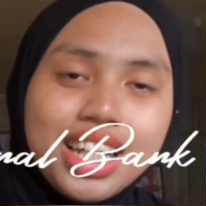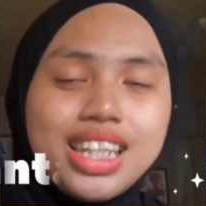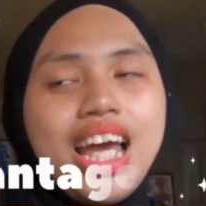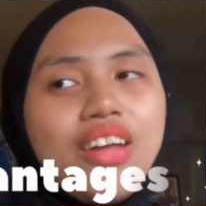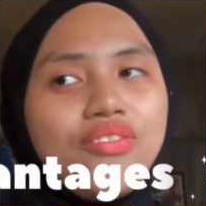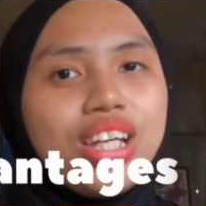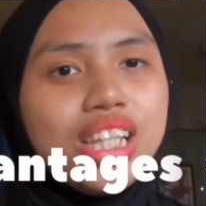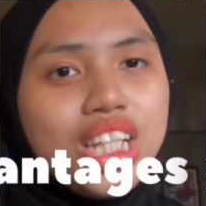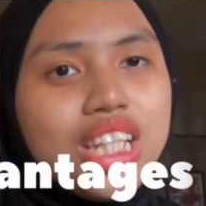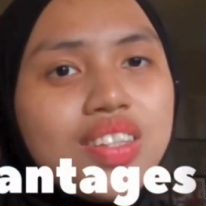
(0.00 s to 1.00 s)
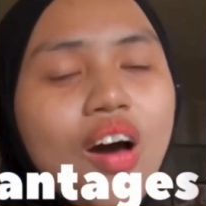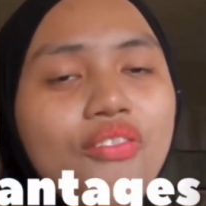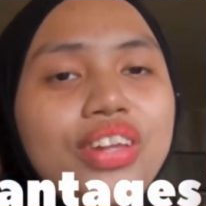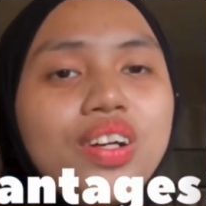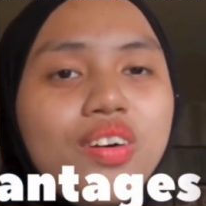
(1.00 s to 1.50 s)
The advantages
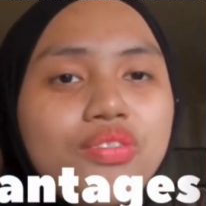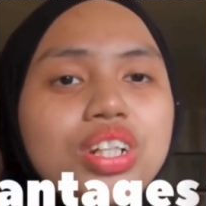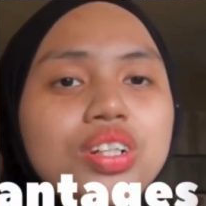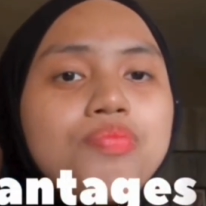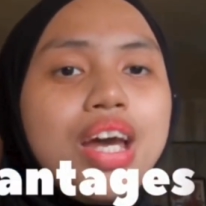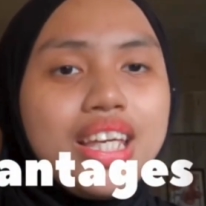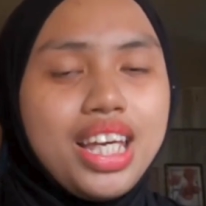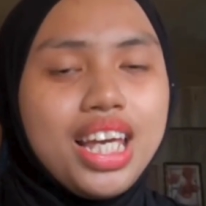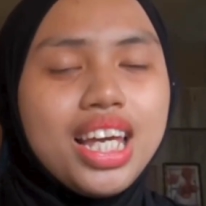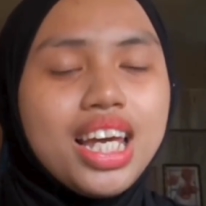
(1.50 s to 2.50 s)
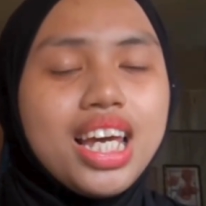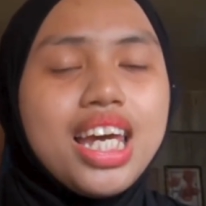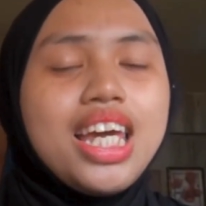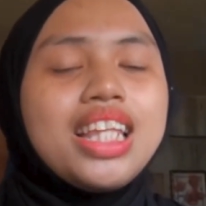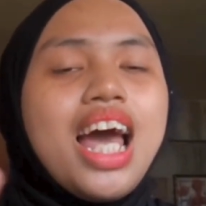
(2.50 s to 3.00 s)
of the conventional banking,
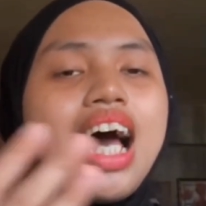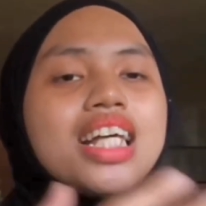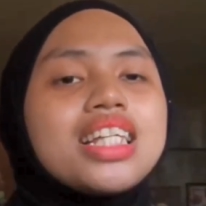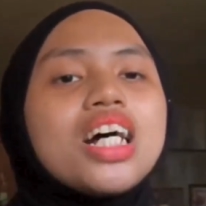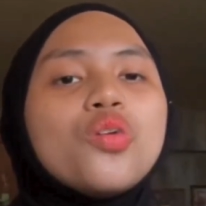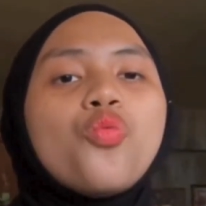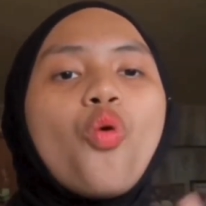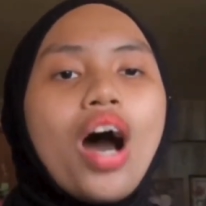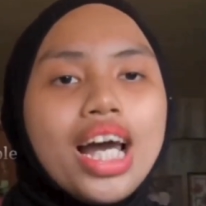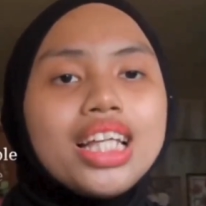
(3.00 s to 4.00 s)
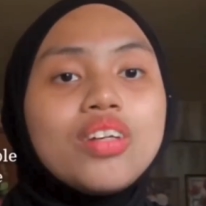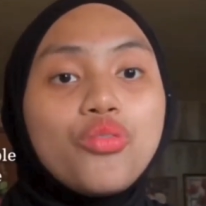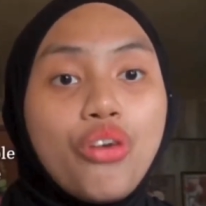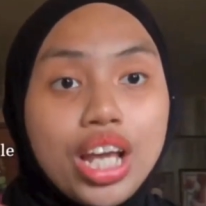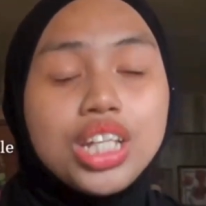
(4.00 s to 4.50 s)
it has a wide
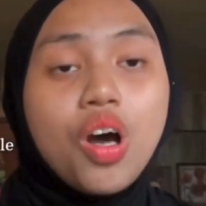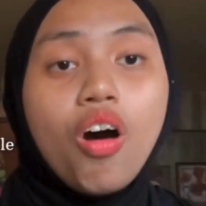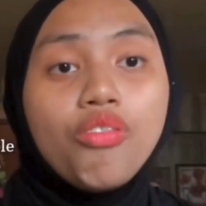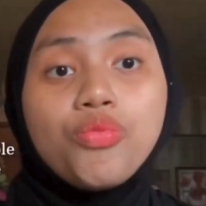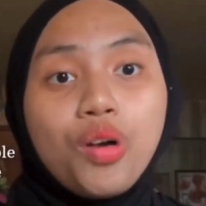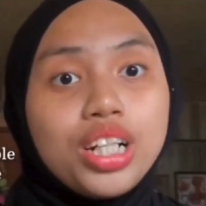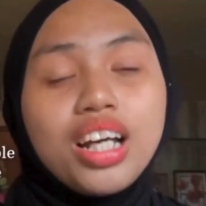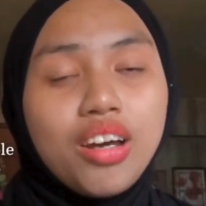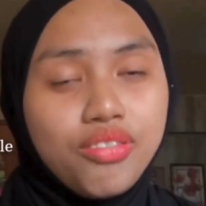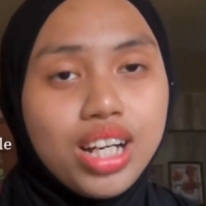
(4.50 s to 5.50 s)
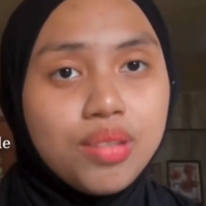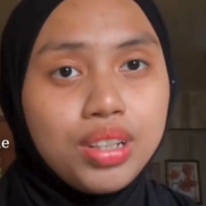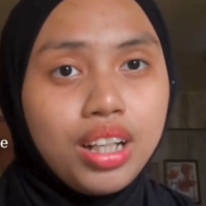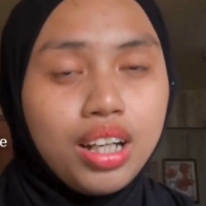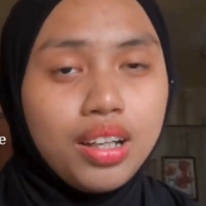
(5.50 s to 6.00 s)
range of product
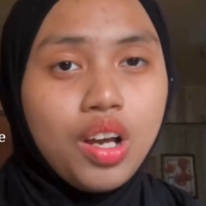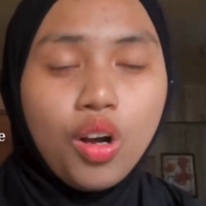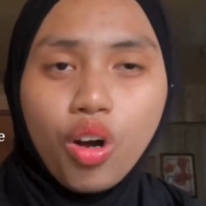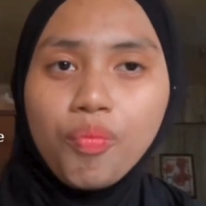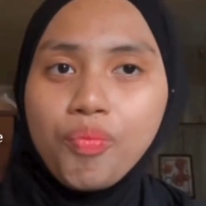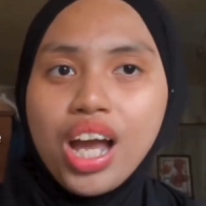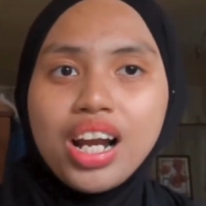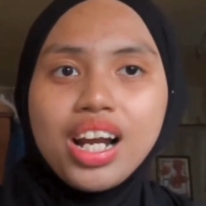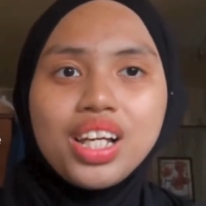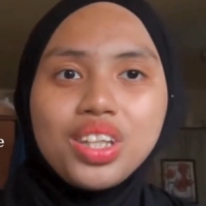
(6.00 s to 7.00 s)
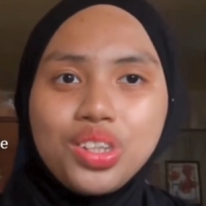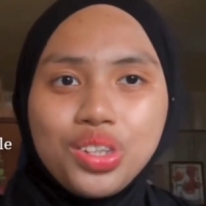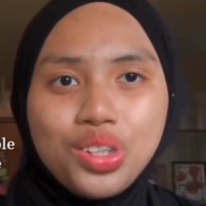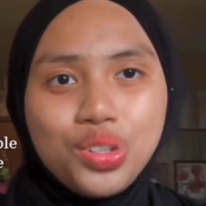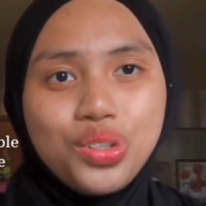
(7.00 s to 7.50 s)
available compared
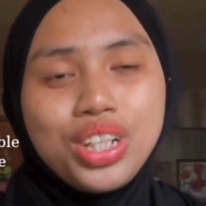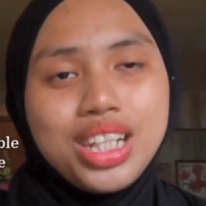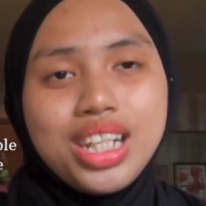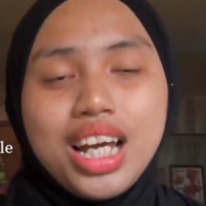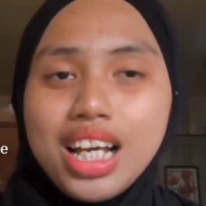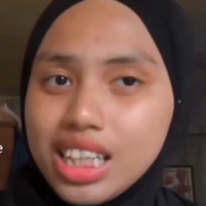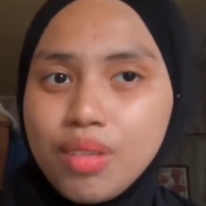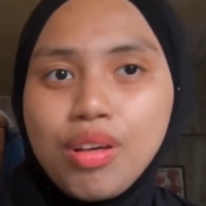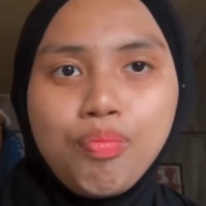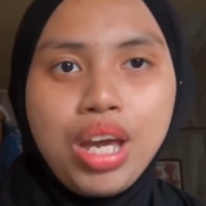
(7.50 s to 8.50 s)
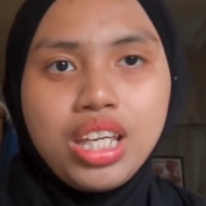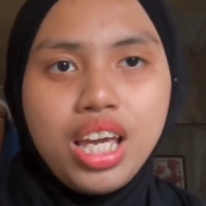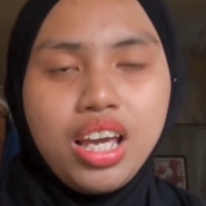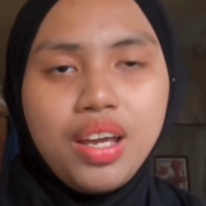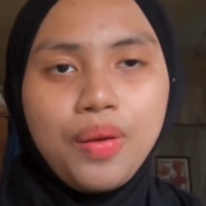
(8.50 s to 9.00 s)
to the Islamic
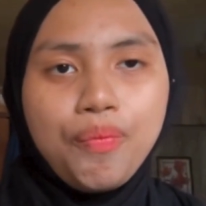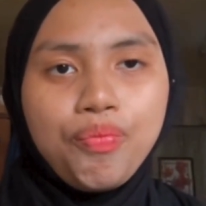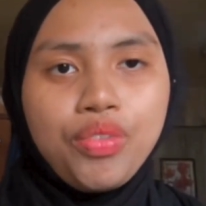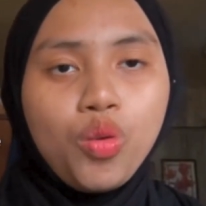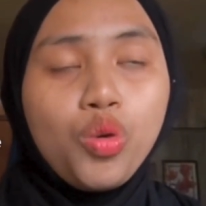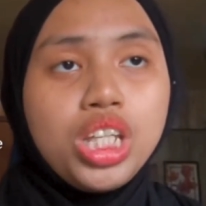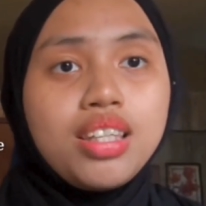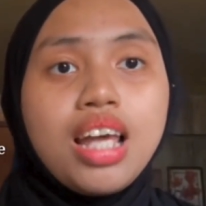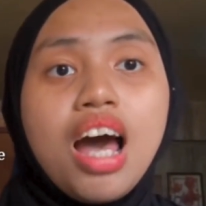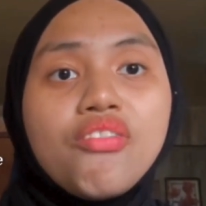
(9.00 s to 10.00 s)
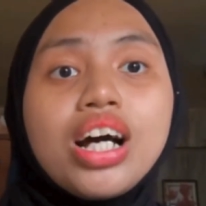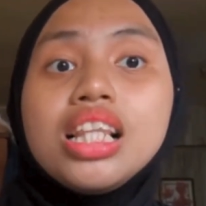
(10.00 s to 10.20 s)
banking, which have a